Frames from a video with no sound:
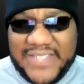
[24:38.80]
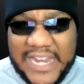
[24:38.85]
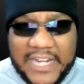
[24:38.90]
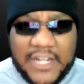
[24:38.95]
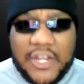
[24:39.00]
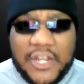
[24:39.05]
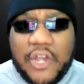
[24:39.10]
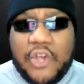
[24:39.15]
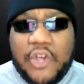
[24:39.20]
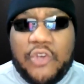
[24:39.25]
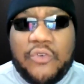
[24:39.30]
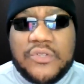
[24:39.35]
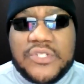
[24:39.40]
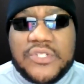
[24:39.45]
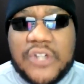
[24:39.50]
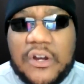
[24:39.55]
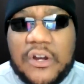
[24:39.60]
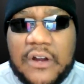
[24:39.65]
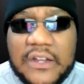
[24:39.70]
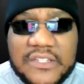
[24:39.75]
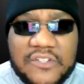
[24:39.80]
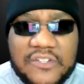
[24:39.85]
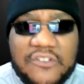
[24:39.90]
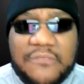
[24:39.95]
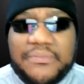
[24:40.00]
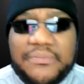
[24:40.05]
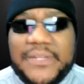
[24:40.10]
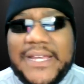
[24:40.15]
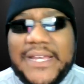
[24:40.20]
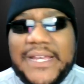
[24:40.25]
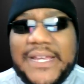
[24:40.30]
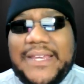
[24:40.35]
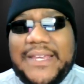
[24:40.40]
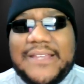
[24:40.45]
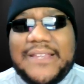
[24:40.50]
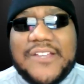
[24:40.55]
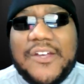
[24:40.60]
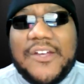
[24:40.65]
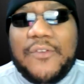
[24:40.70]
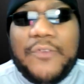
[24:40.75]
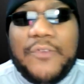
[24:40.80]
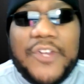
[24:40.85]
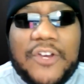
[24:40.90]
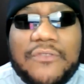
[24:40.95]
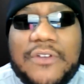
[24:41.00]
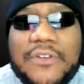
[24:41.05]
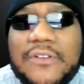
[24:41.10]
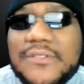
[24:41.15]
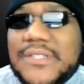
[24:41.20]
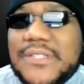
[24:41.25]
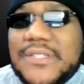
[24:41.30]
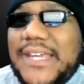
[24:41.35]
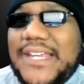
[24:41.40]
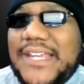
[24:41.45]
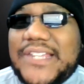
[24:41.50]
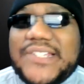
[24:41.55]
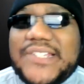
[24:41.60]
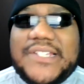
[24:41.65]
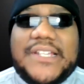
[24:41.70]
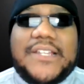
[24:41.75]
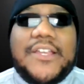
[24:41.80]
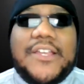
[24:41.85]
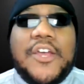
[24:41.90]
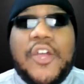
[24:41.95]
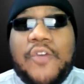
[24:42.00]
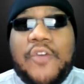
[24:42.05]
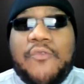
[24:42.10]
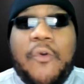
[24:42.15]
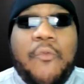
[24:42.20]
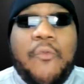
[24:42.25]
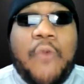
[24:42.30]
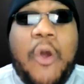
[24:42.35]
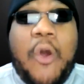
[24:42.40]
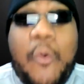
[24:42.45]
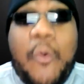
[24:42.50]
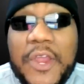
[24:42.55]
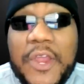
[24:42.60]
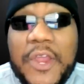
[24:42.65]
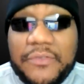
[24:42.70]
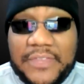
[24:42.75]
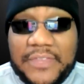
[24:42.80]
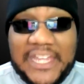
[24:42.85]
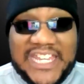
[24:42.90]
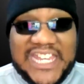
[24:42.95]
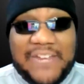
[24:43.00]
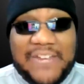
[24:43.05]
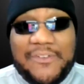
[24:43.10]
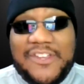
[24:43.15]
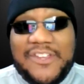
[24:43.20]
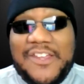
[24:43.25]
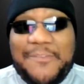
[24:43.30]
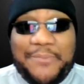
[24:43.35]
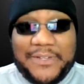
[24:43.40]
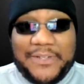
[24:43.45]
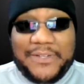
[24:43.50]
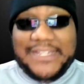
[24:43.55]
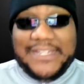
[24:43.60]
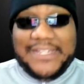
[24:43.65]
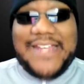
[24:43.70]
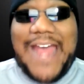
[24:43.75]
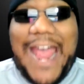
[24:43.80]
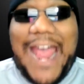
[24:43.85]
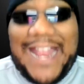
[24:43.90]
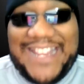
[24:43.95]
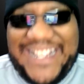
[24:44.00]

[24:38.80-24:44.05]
than who starts, who plays, with your rotation, what, what were you thinking when you put this guy?